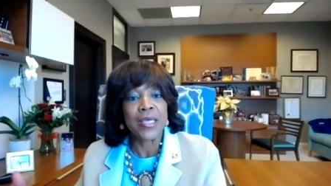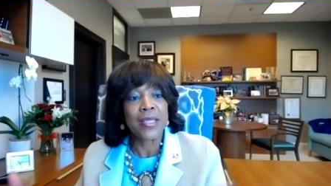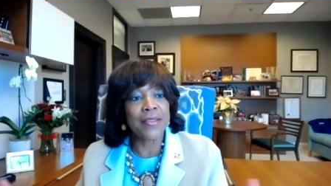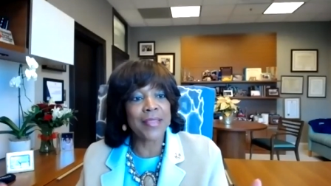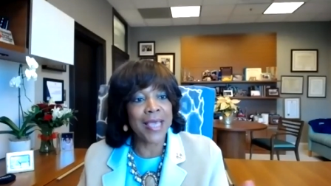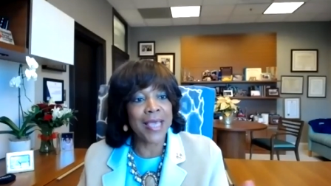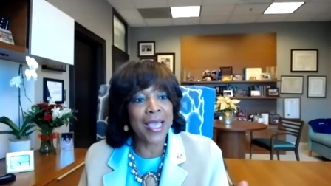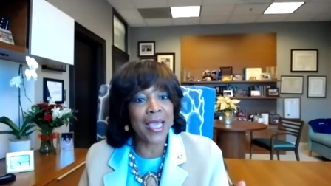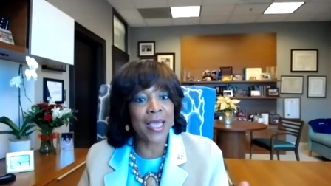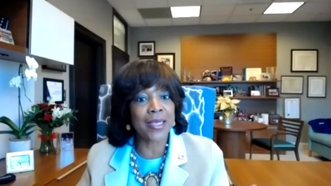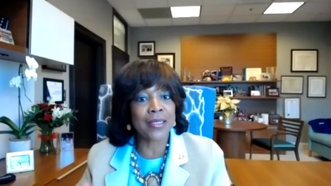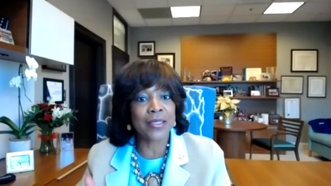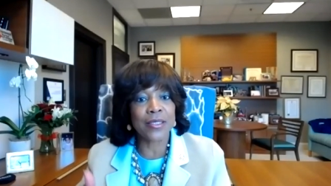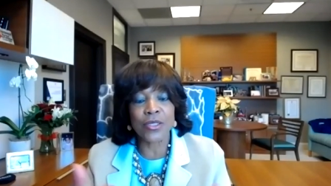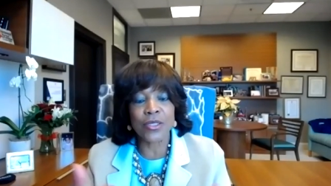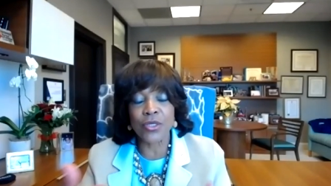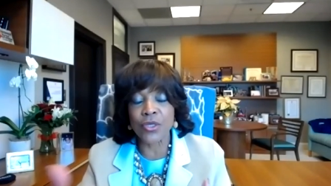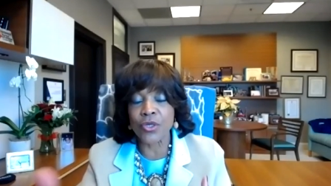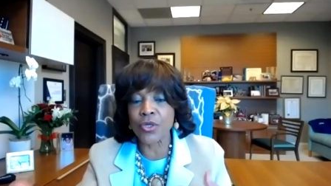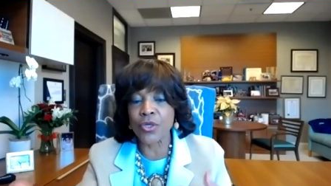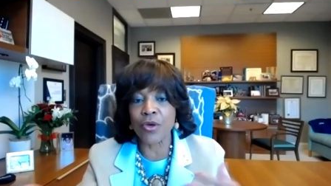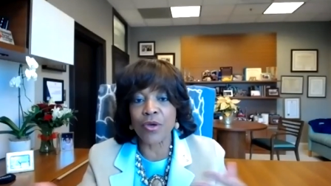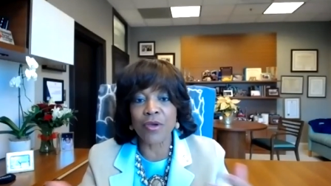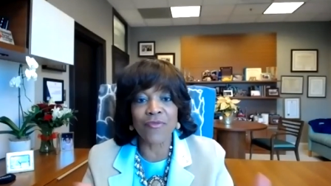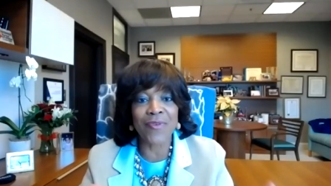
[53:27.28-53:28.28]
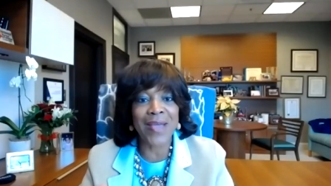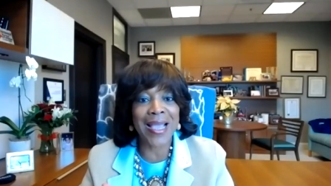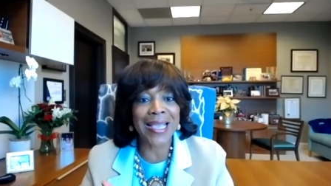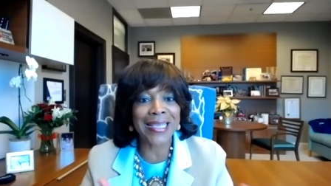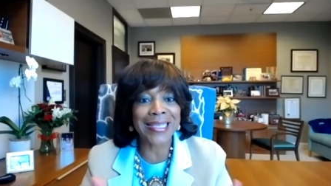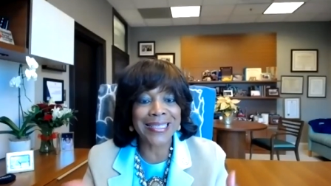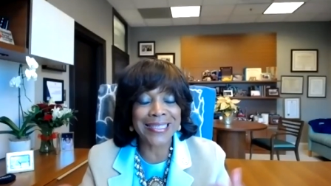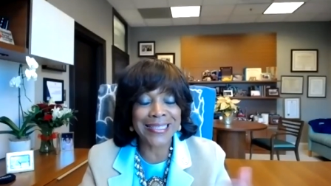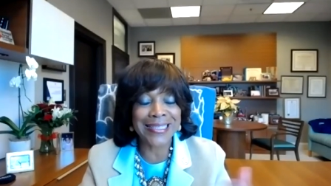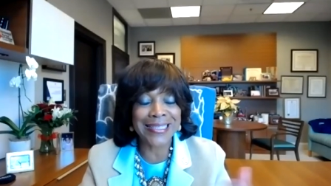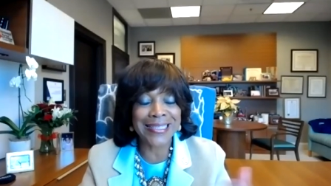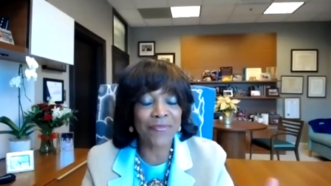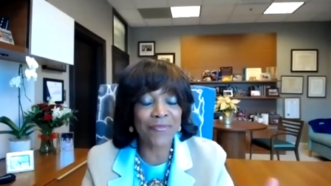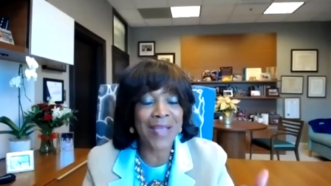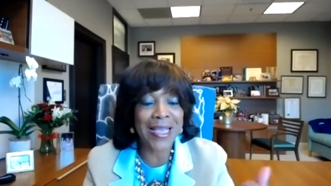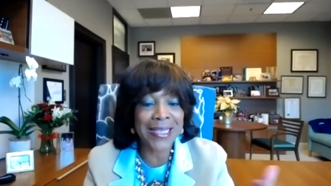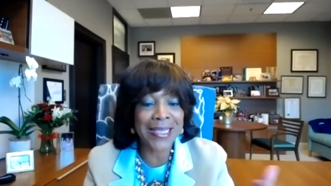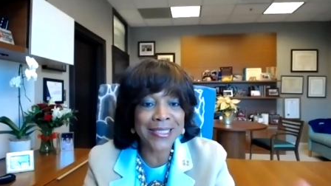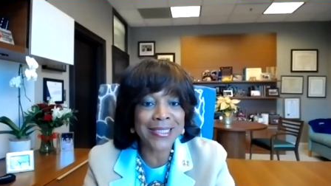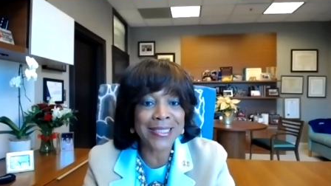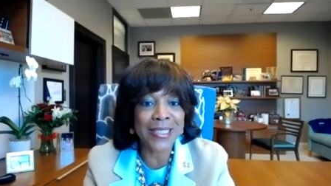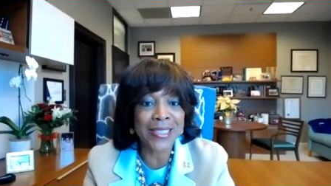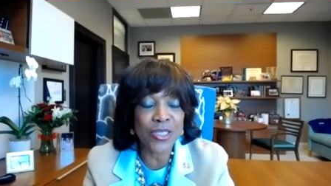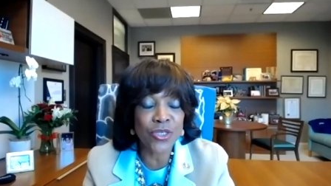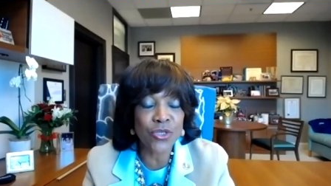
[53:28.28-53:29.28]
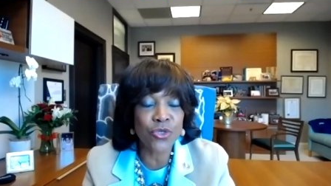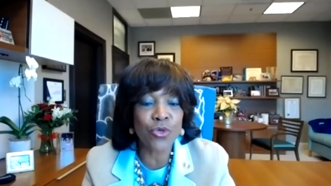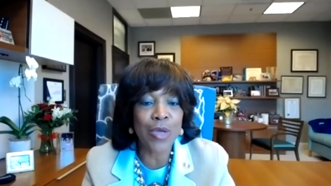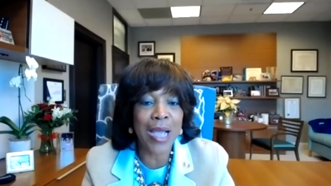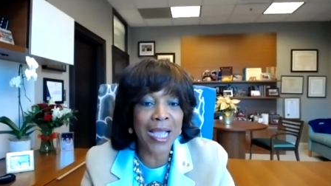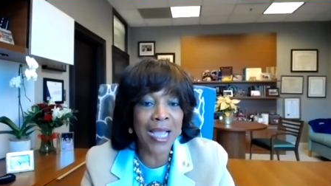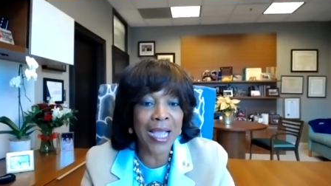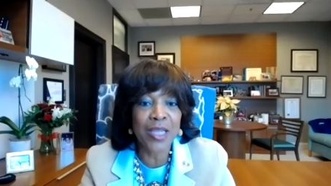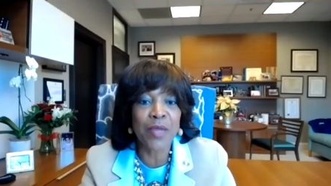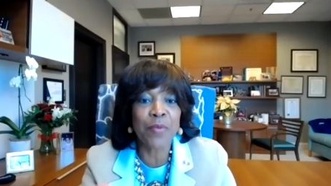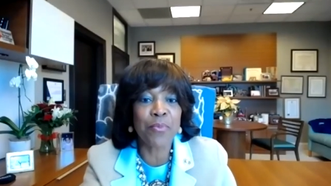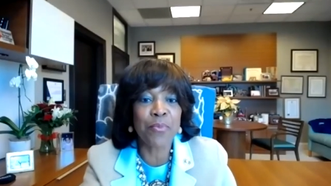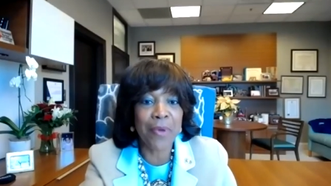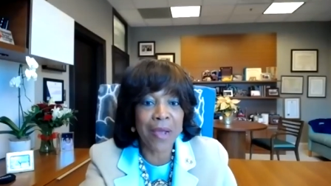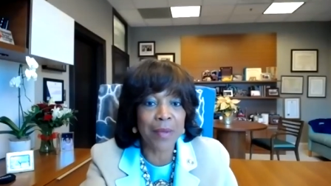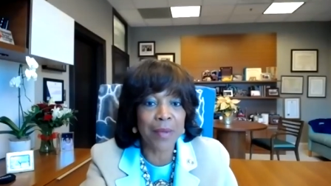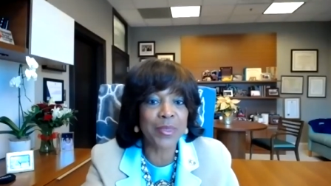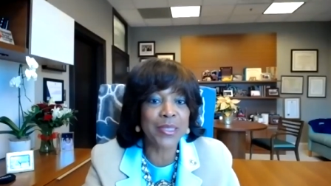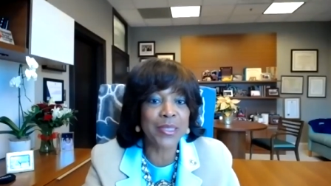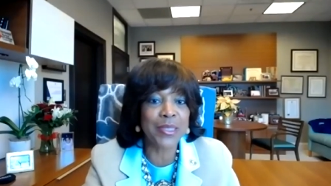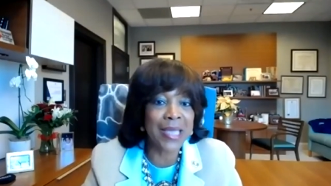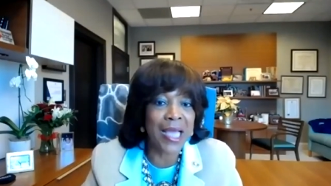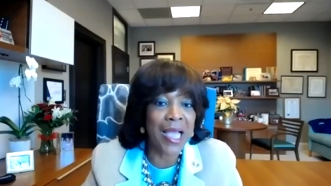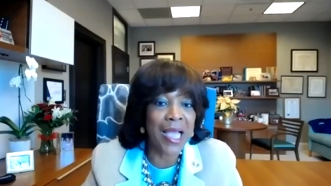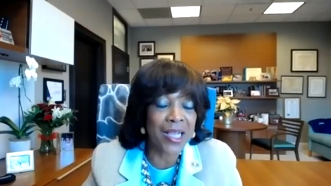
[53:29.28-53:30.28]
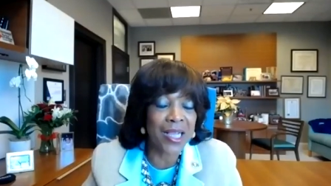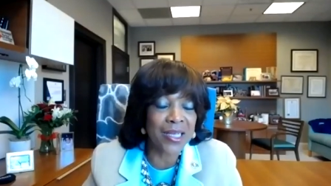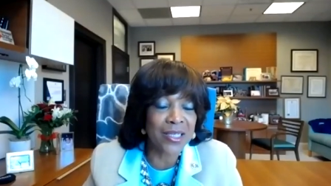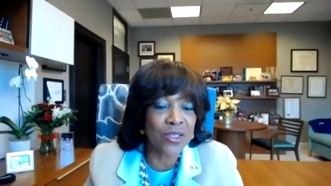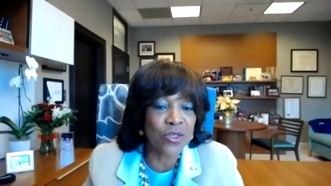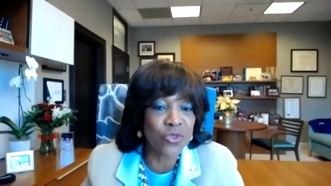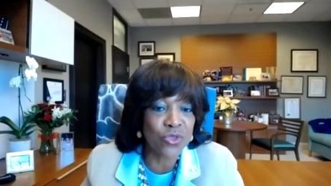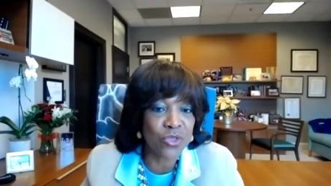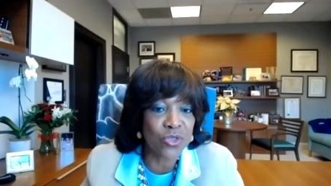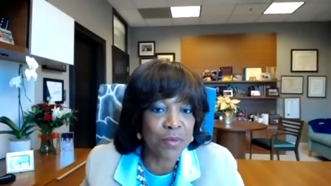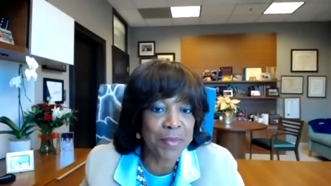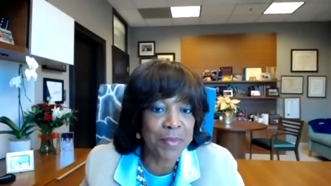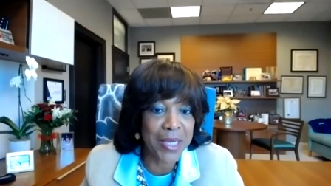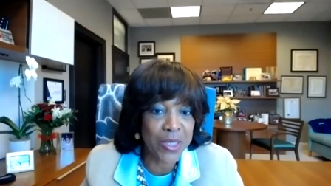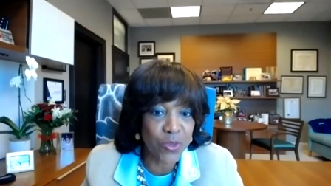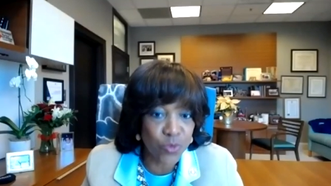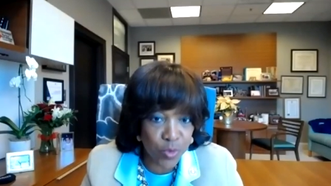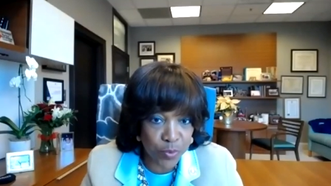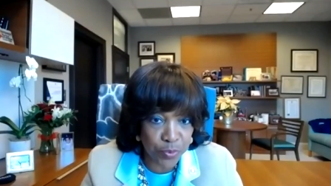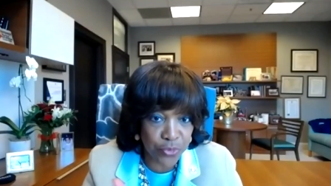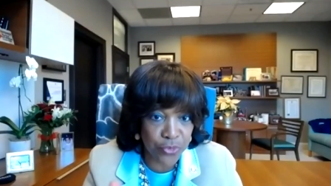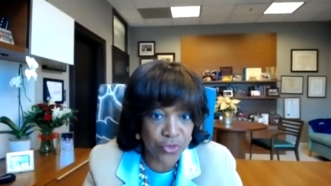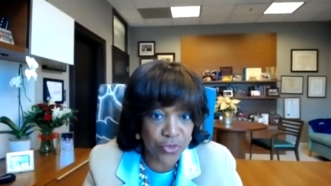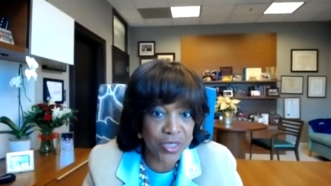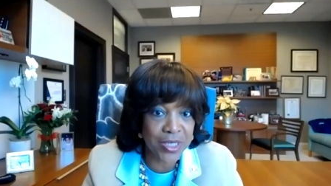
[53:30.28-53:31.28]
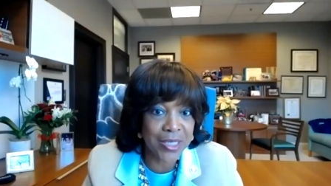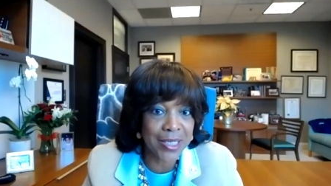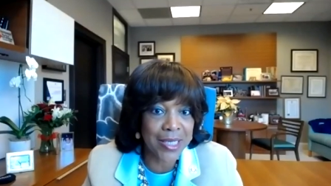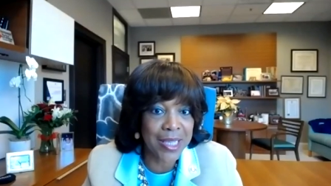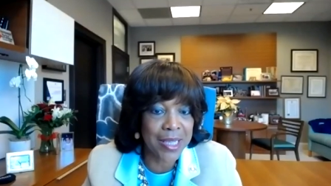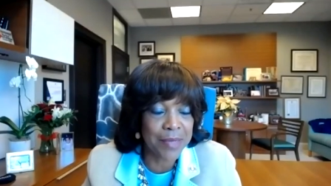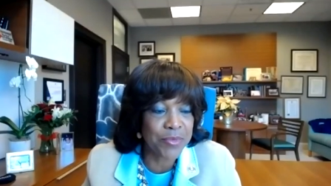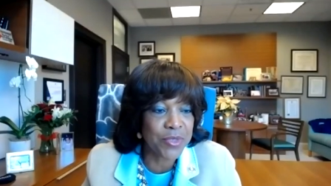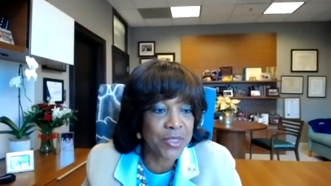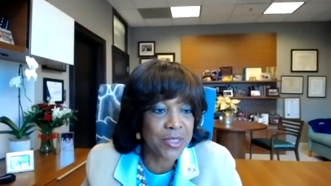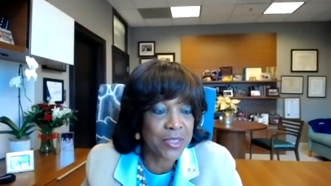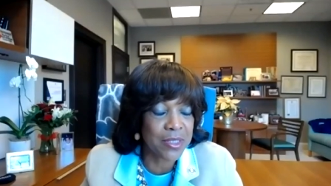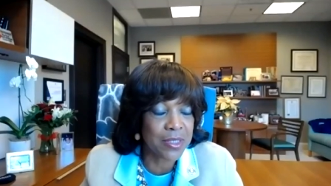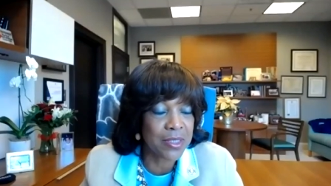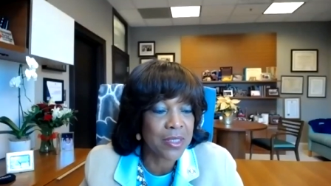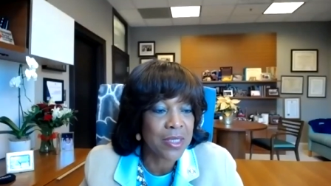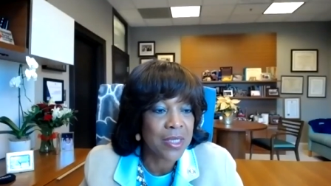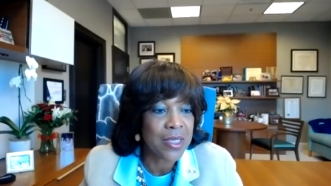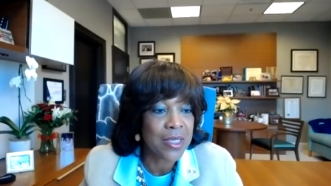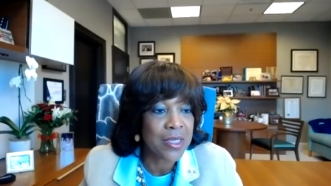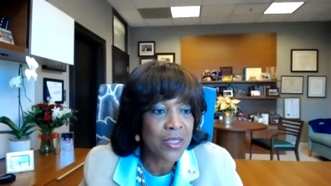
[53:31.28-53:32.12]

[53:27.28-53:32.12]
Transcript: that, if I see you, I can probably diagnose somebody with preeclampsia